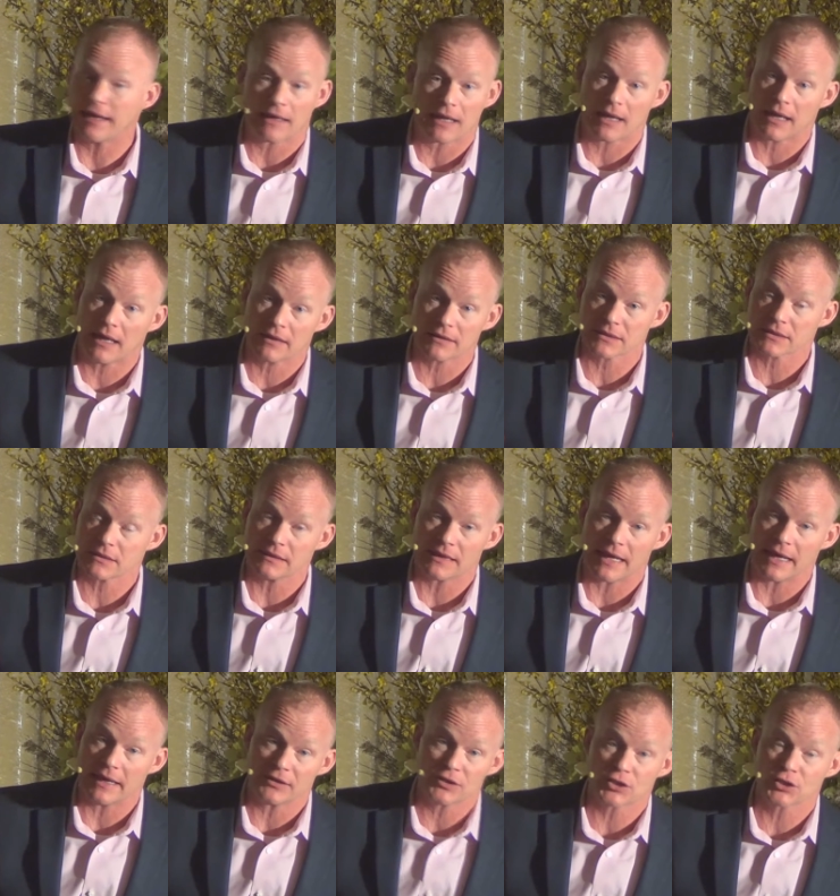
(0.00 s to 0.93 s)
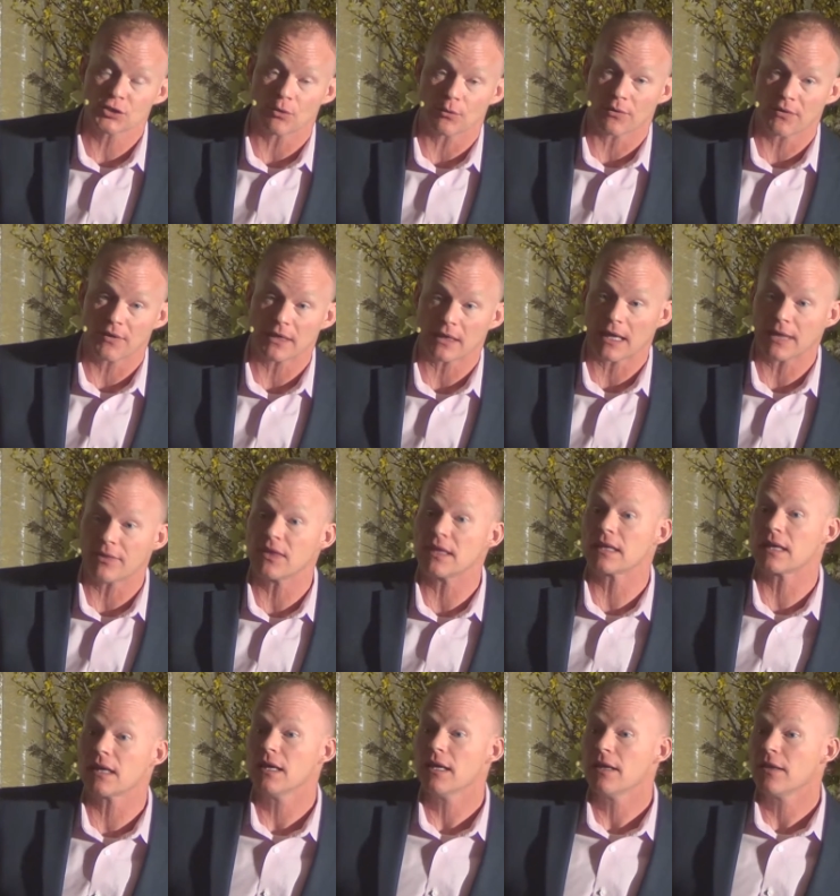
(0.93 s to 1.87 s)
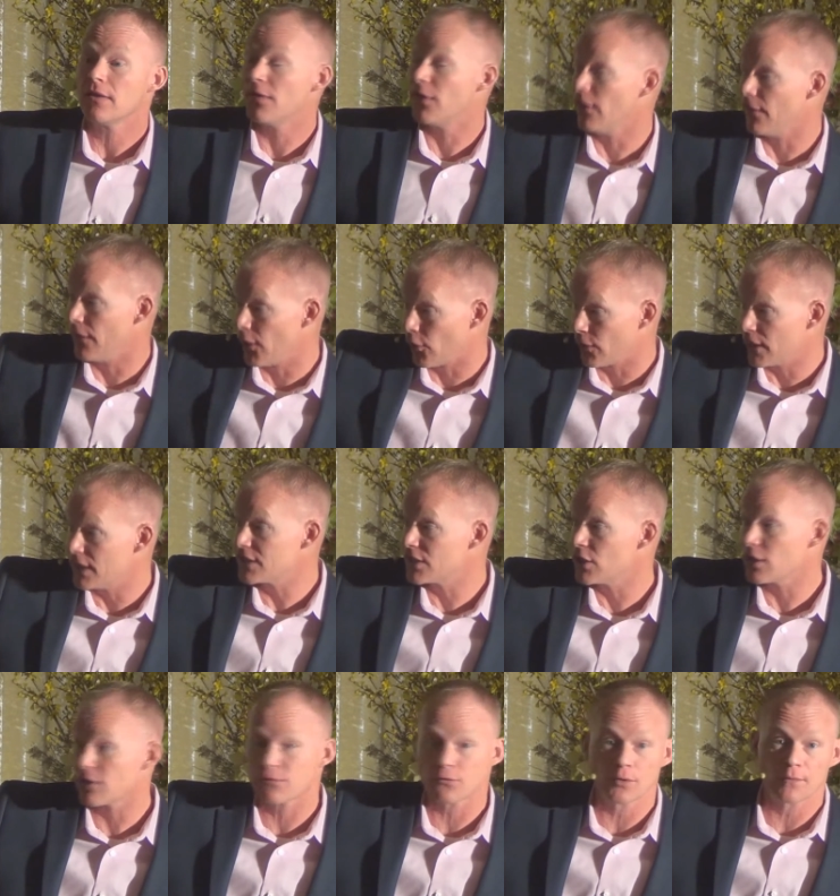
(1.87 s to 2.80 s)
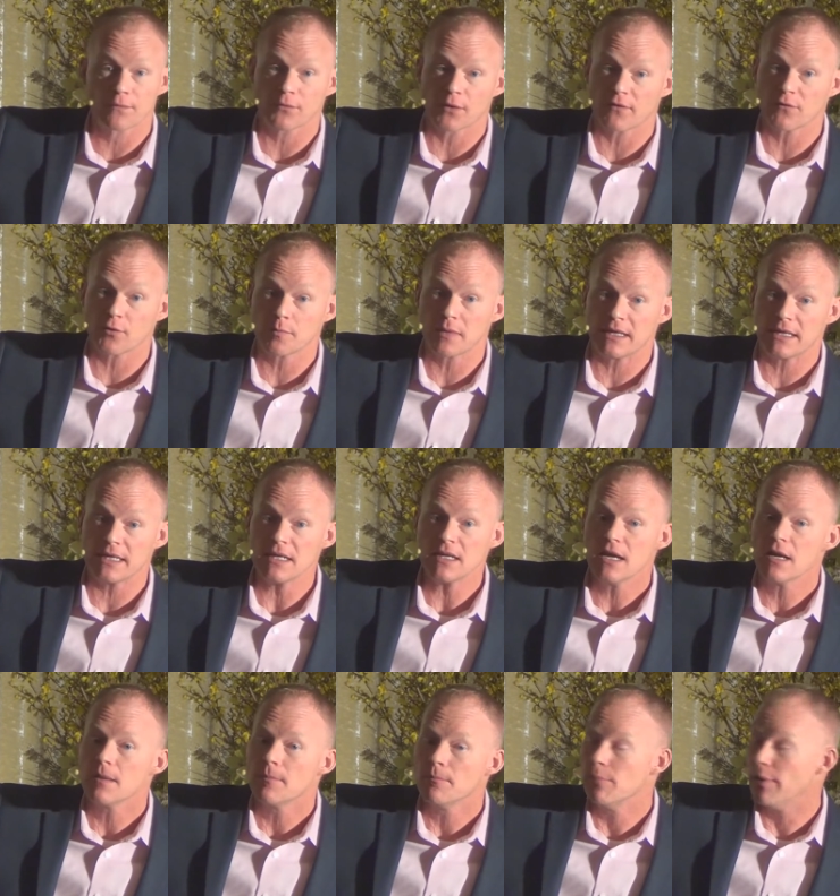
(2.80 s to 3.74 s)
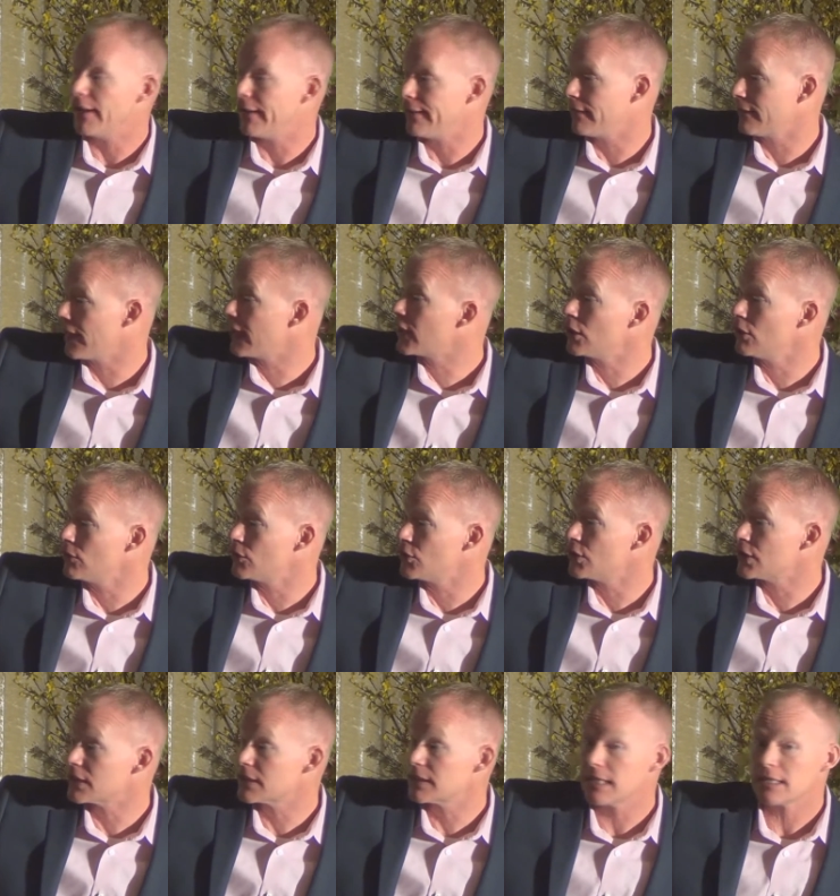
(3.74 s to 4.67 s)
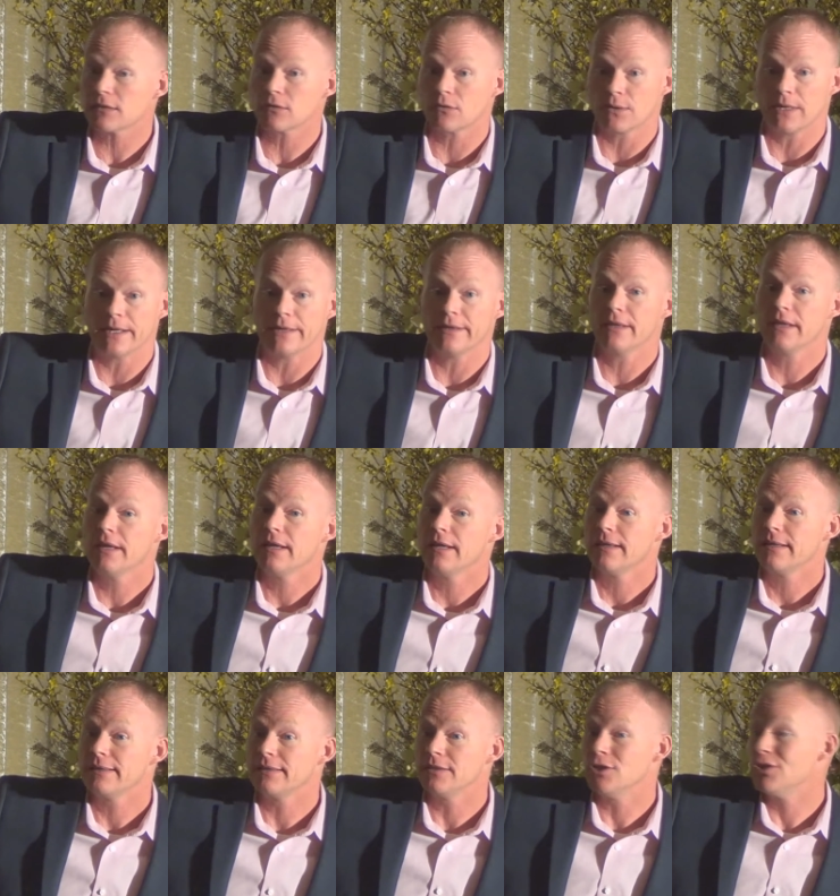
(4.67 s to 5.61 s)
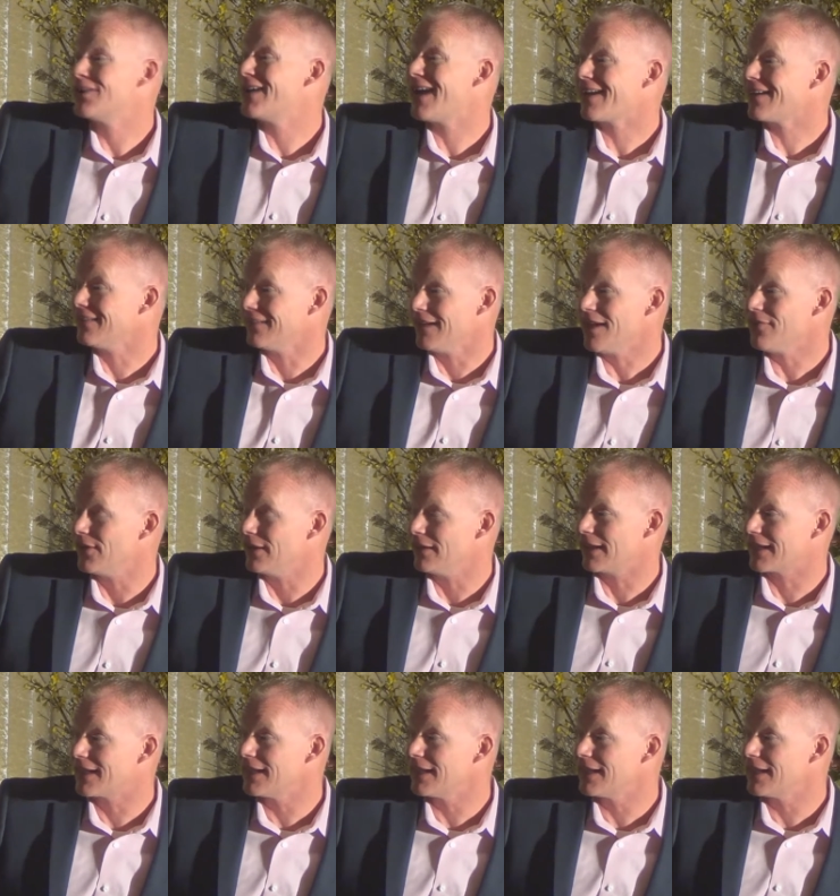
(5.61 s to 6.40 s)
I honestly, I just don't think. I think there is enough room for everybody, but like you just said, Luann, you got to love it.